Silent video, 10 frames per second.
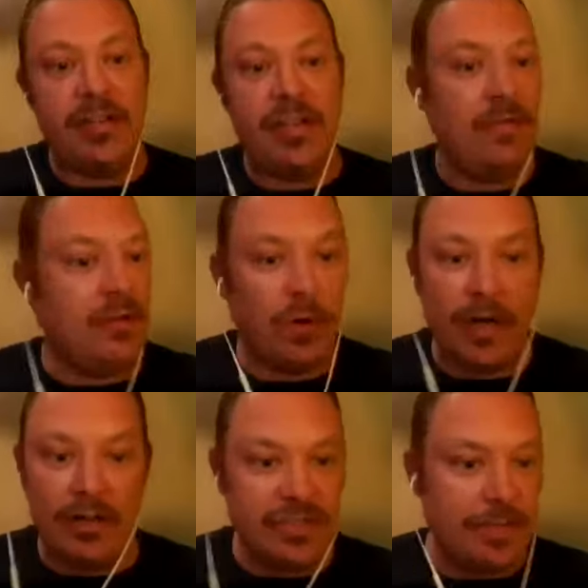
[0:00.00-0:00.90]
and no one
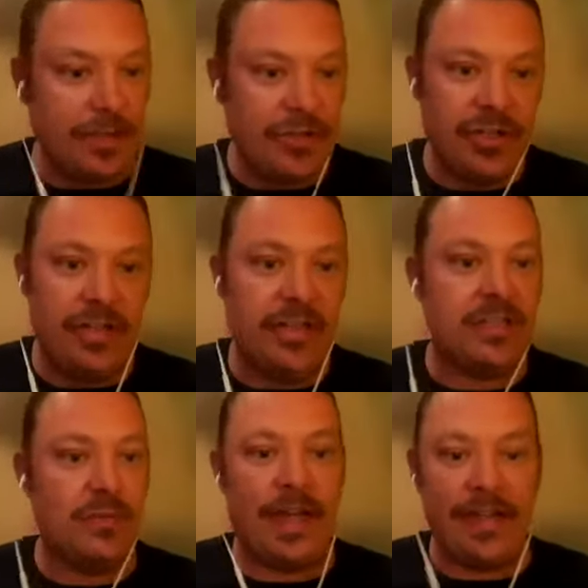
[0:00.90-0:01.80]
else had been treated
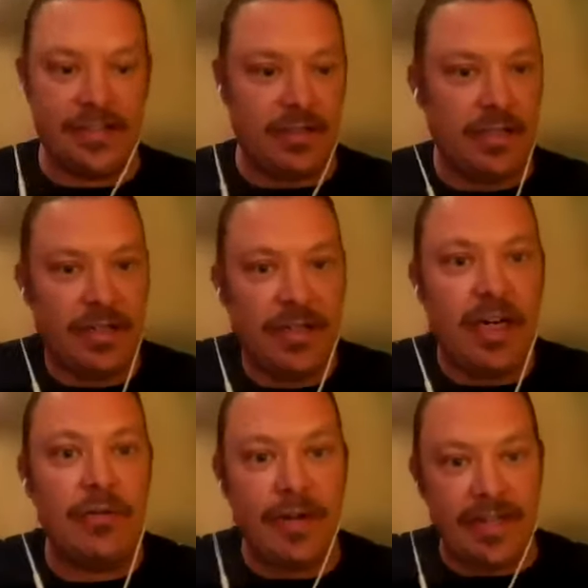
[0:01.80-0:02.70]
this way. It's
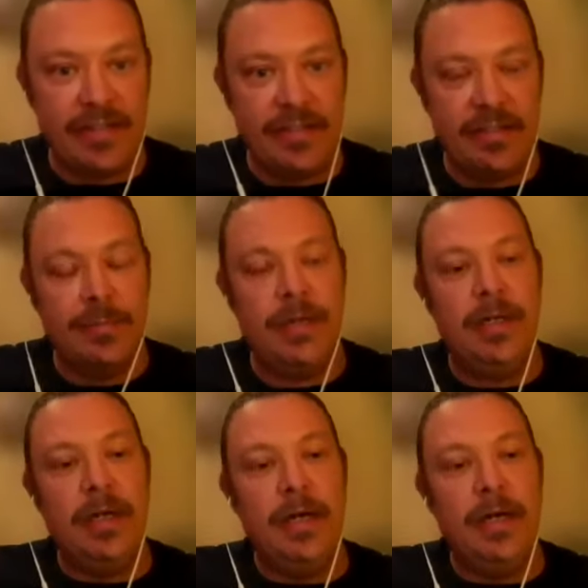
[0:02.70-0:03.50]
clear-cut racism.